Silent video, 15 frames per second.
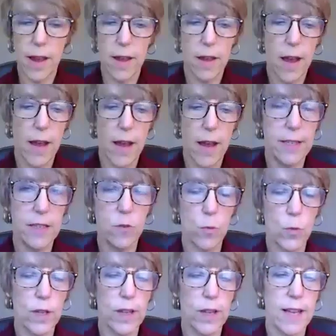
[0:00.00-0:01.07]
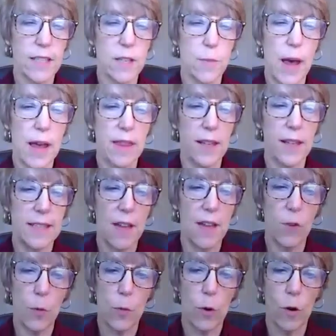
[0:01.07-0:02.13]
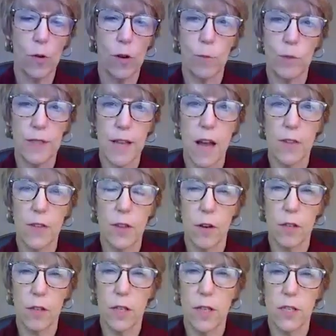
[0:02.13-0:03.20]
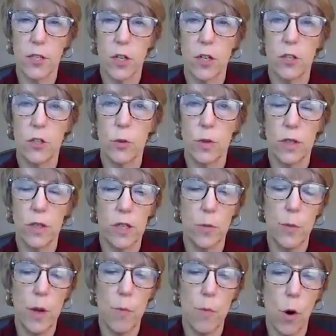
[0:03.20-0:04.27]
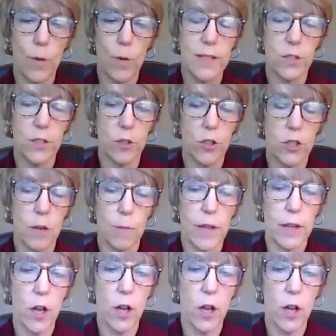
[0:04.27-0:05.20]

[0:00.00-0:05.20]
I didn't realize about the SAFHR program was out there until I started doing a little bit more research. And I'm like,